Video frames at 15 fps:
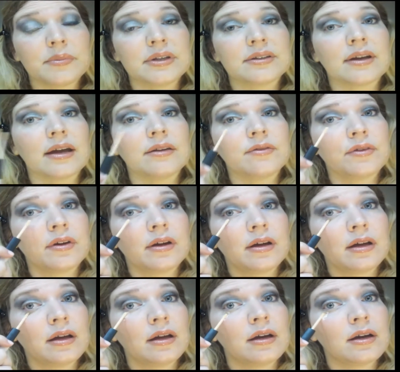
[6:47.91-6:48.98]
is kind of
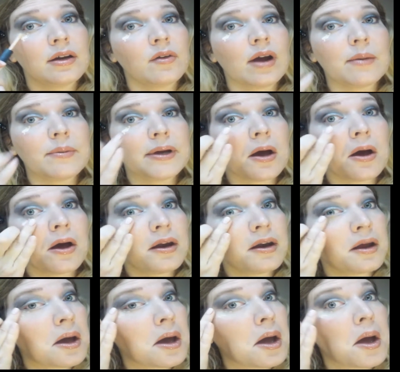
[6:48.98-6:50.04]
grabbing
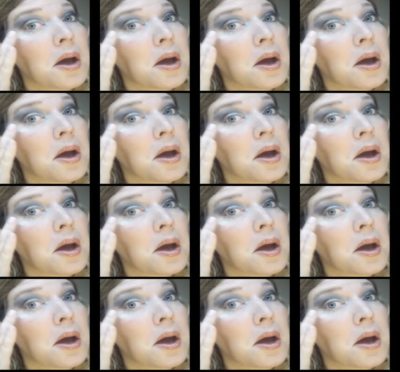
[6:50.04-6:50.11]
on,